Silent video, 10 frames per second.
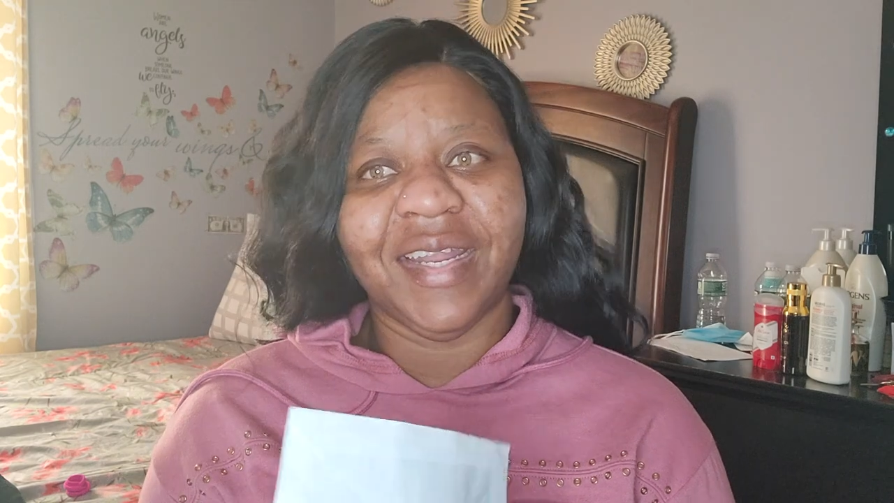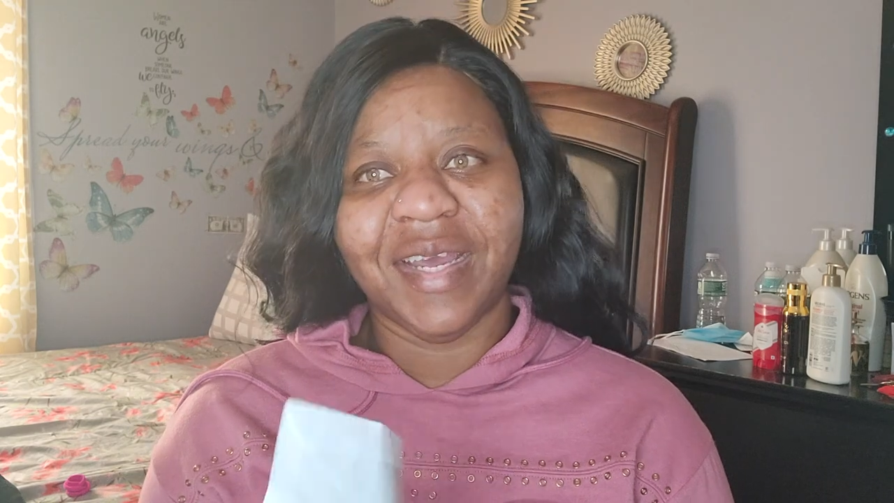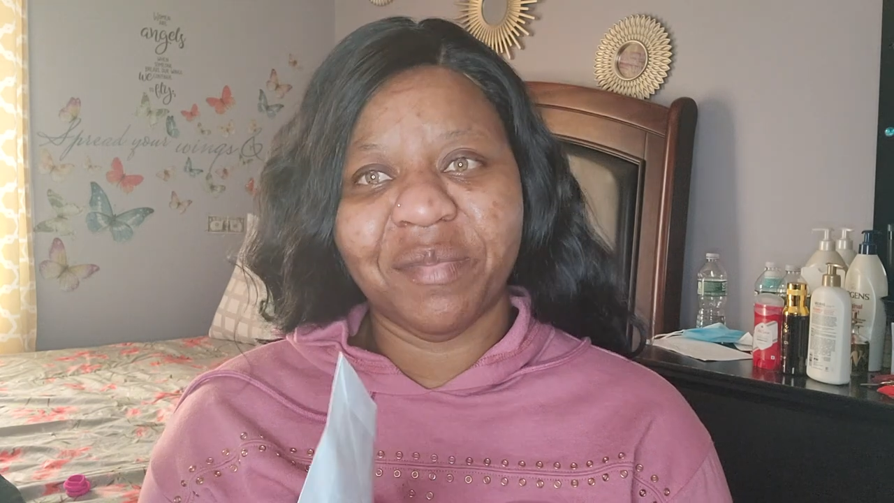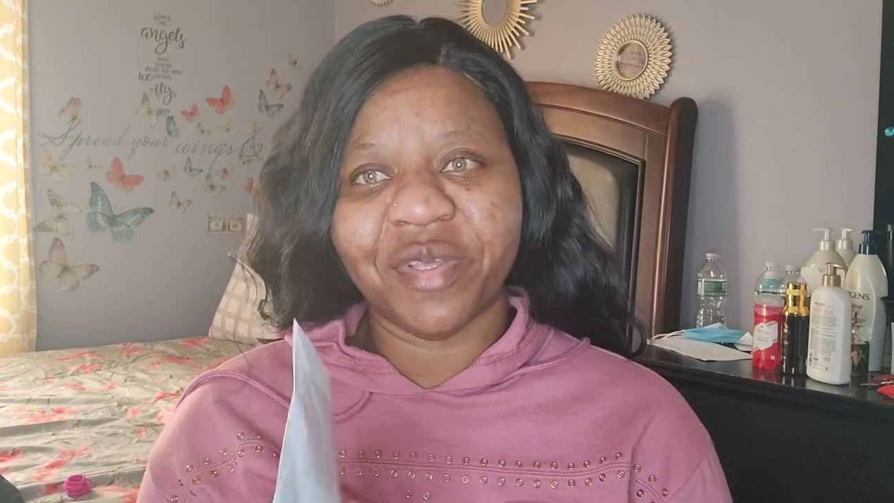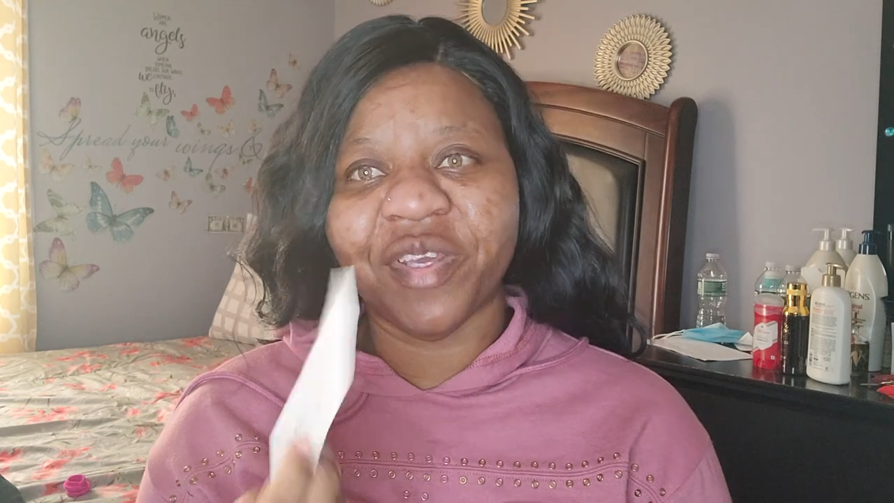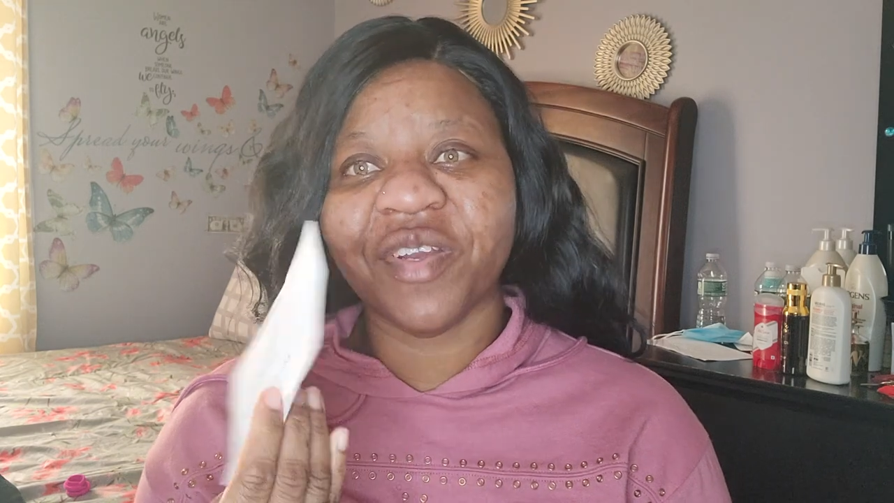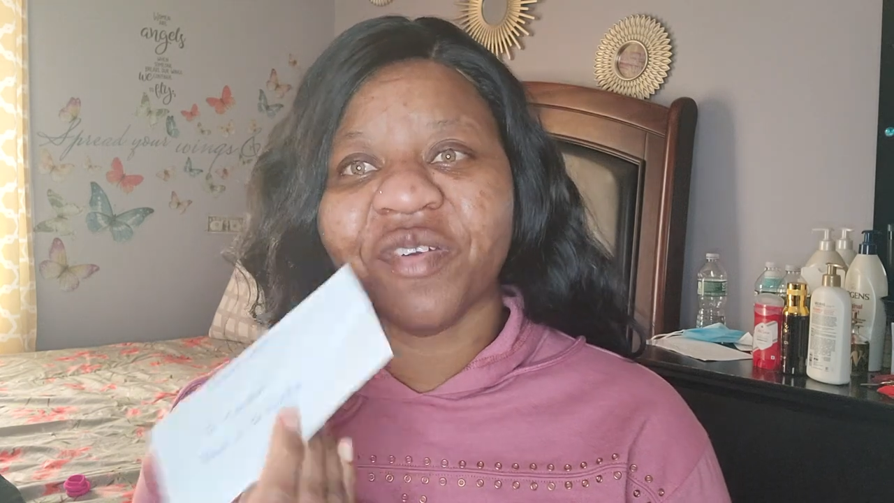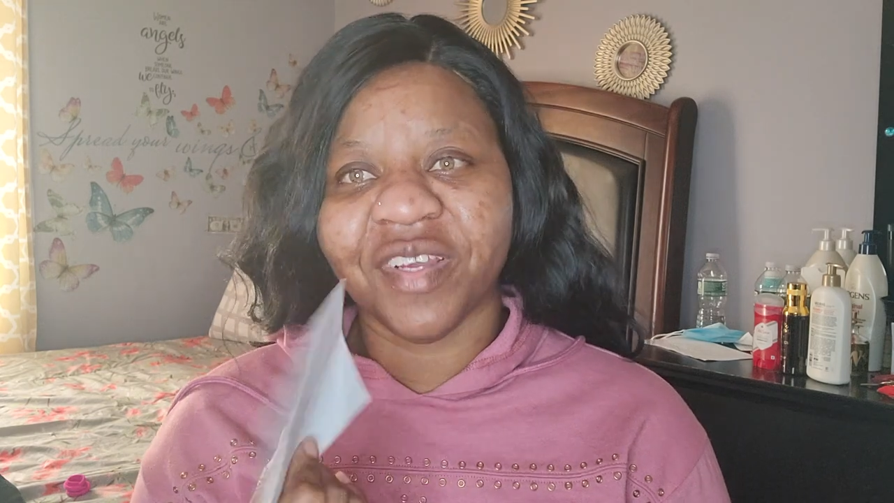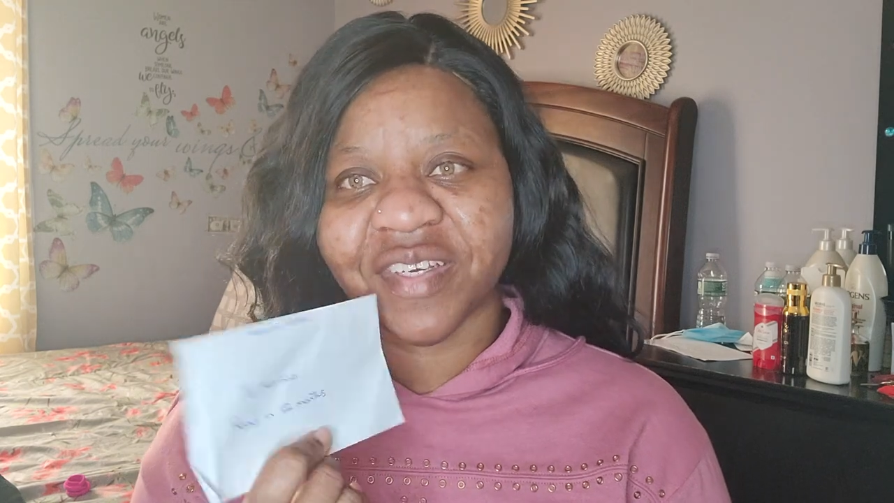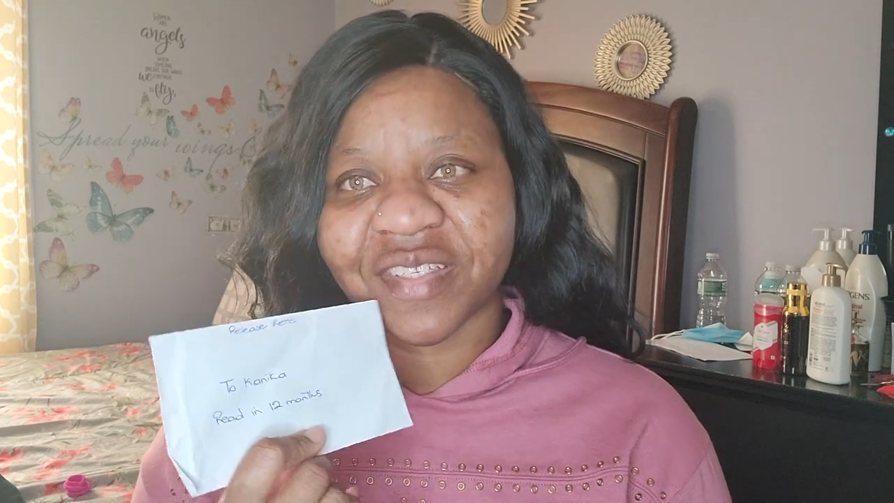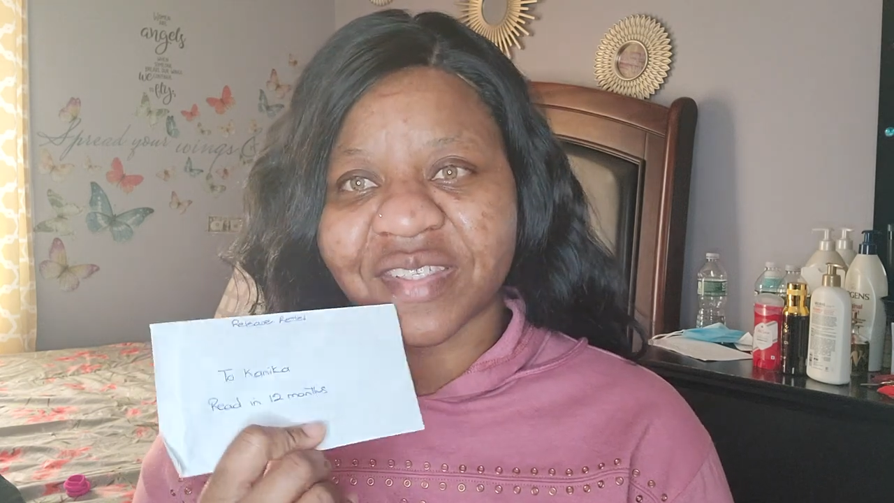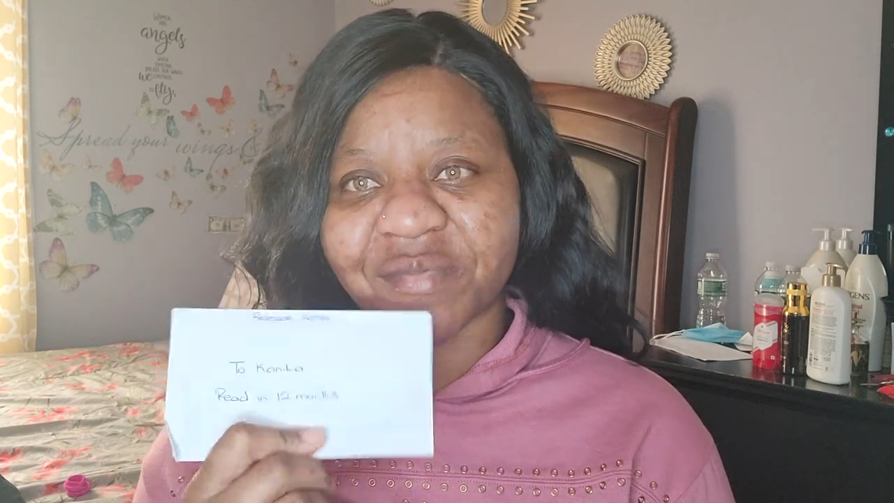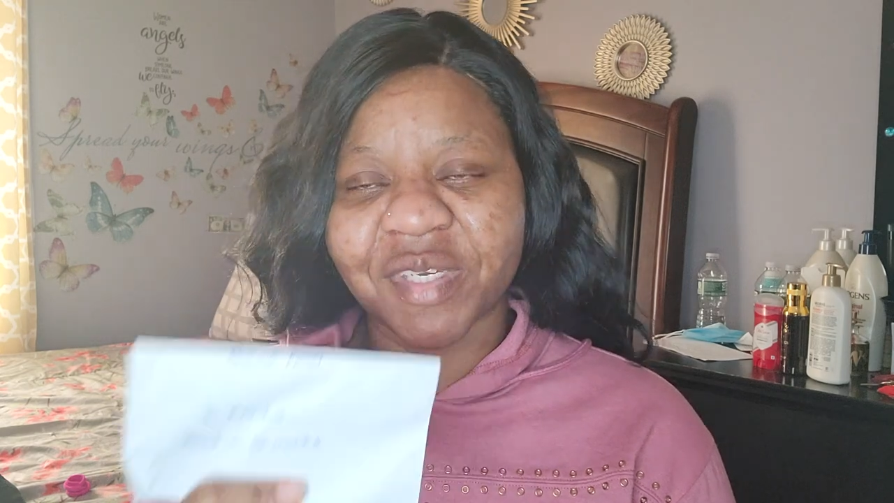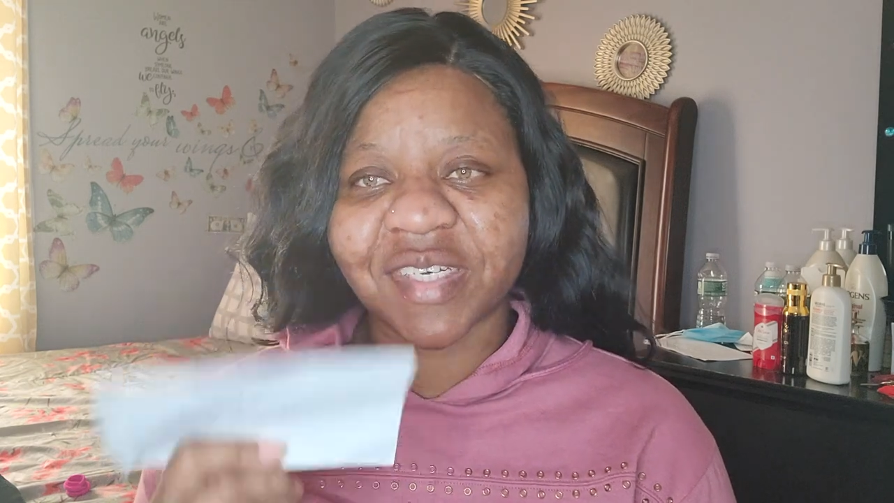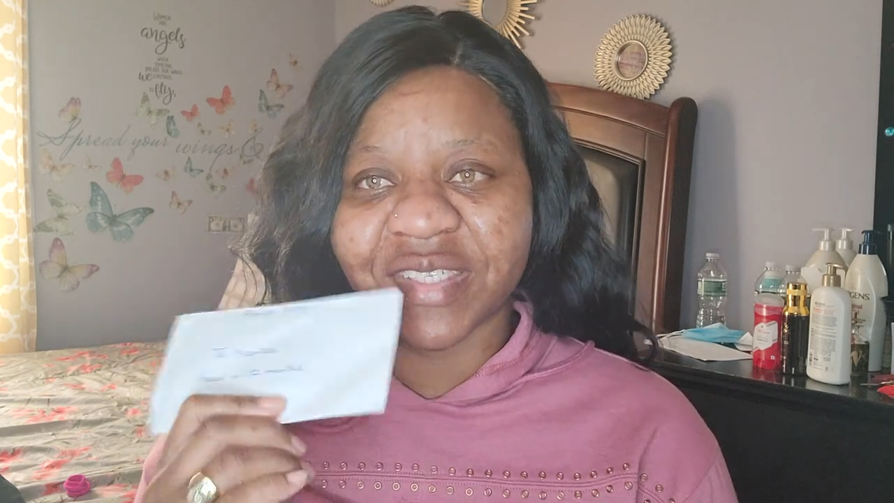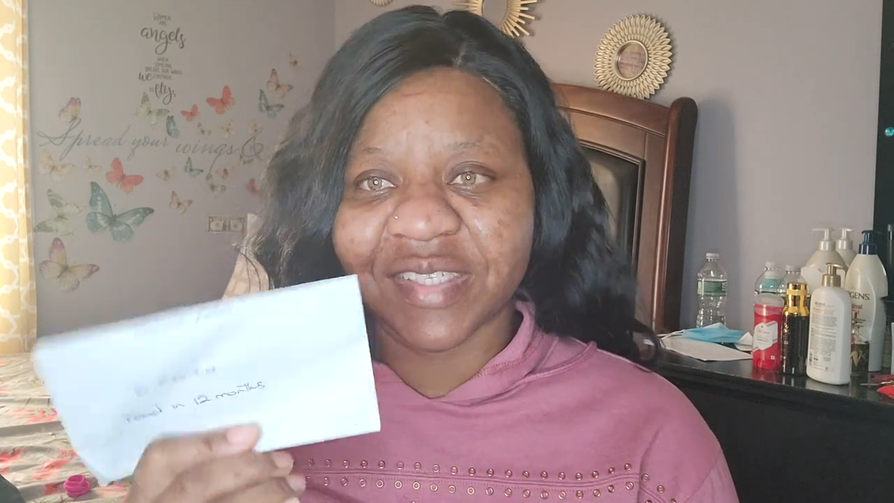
I'm curious because it